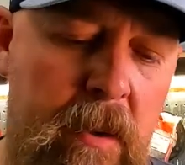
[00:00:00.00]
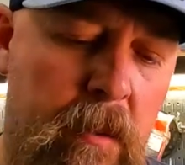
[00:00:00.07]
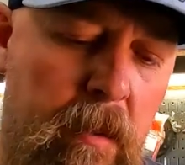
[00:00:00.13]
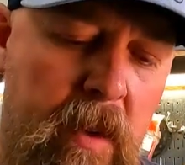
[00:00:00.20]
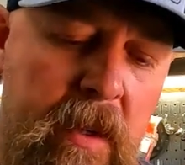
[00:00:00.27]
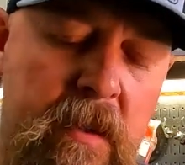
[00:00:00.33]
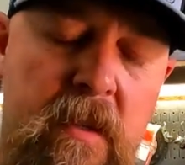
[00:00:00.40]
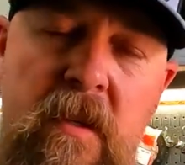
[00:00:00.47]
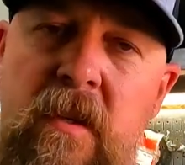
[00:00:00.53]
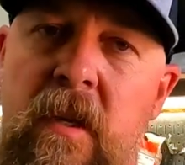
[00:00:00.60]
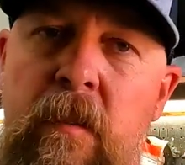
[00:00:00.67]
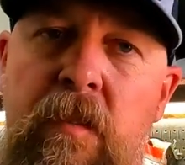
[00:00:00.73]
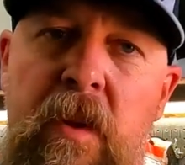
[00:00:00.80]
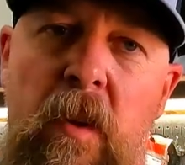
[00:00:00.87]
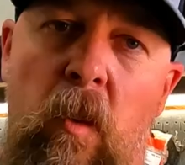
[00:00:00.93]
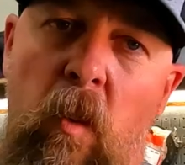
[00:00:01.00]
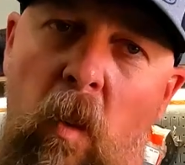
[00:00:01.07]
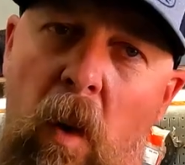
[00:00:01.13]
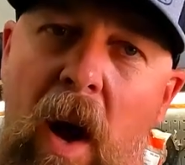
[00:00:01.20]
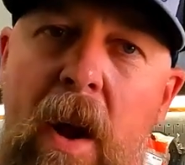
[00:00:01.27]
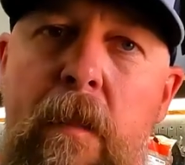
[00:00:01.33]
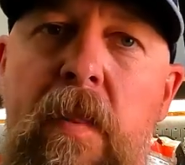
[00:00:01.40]
we can just simply
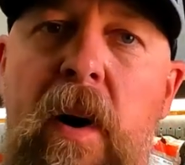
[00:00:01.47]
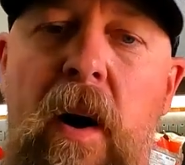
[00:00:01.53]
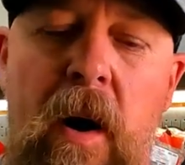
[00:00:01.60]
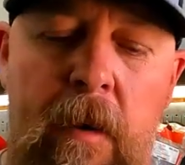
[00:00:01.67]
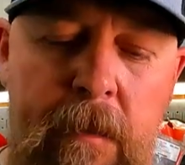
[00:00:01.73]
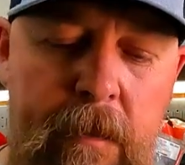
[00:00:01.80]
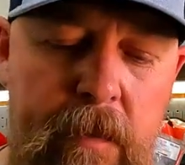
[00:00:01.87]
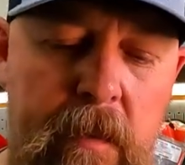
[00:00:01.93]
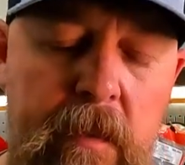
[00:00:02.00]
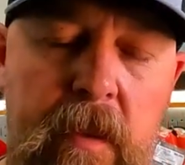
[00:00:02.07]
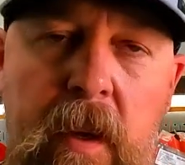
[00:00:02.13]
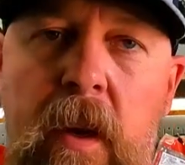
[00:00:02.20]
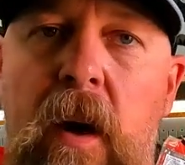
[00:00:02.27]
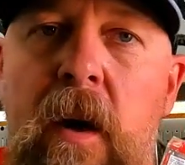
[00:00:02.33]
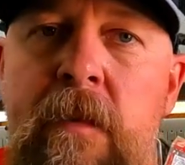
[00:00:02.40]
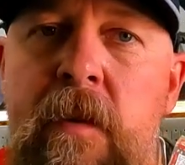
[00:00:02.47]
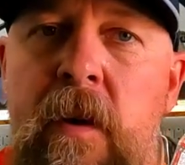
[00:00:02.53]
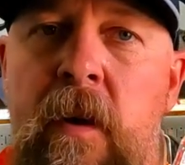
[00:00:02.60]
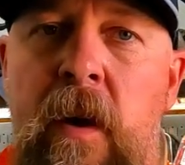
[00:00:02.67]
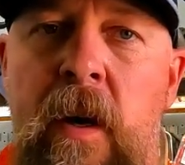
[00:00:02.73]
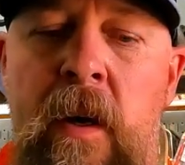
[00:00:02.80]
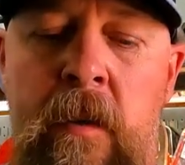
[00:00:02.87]
wipe off the coffee
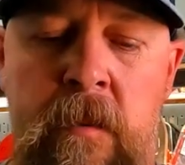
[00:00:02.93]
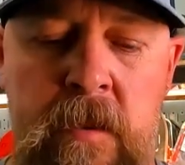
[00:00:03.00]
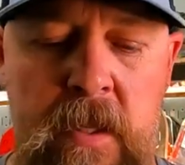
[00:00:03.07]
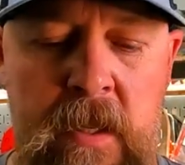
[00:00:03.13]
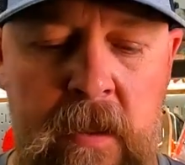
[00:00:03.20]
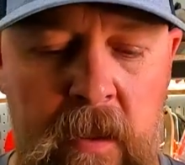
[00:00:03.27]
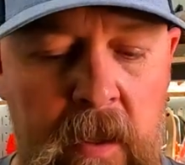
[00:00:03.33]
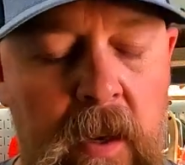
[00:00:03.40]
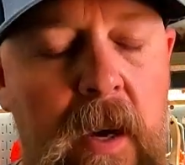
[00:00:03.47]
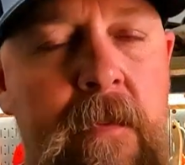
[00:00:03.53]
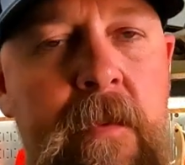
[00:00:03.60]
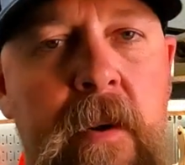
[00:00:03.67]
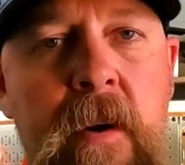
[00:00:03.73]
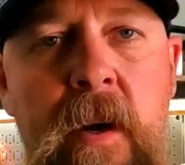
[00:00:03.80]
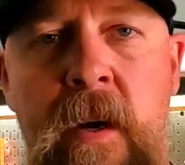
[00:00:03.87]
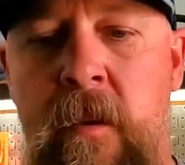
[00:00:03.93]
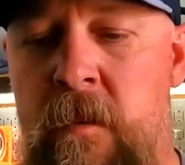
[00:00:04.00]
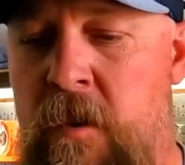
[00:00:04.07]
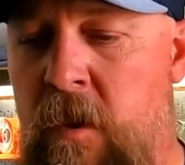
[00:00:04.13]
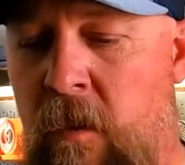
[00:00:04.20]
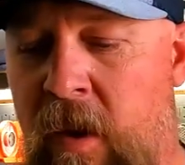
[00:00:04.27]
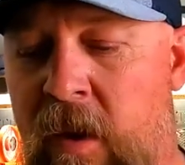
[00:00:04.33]
grounds, and the coffee grounds
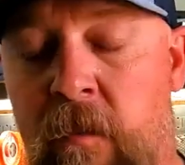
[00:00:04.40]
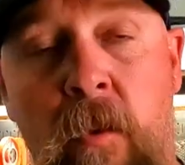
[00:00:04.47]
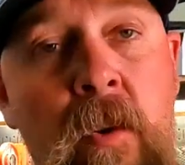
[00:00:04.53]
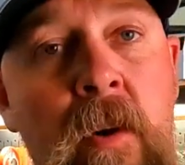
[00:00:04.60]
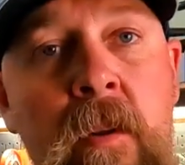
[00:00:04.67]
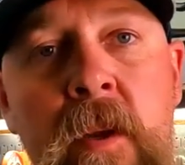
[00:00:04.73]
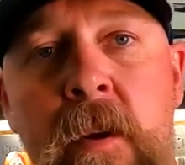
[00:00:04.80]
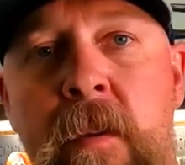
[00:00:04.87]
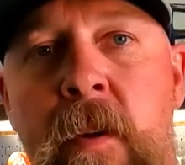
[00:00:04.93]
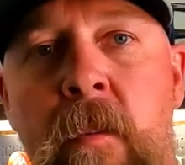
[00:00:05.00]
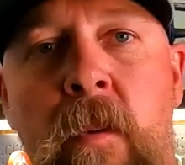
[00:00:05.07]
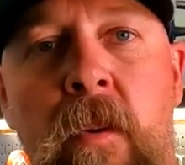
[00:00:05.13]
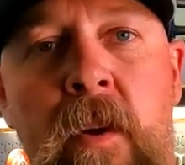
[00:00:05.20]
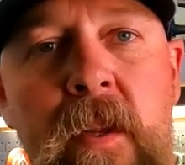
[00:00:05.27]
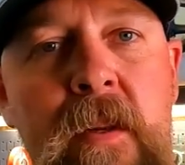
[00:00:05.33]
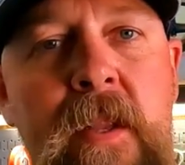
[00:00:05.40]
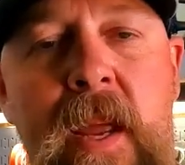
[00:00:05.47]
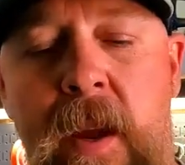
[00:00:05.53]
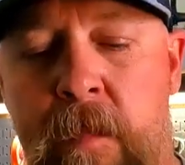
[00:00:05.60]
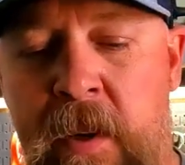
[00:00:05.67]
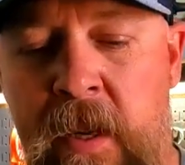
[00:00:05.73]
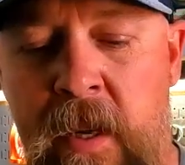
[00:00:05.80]
don't have oil in it. They won't
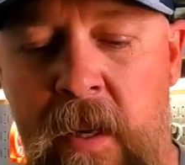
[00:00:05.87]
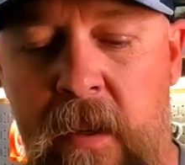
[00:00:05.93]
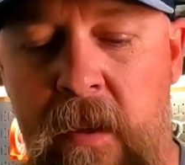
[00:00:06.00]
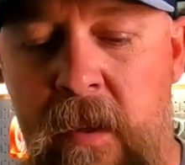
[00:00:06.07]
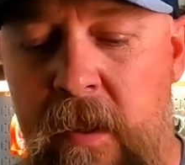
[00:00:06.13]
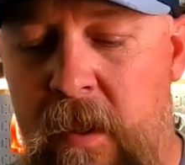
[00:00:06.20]
contaminate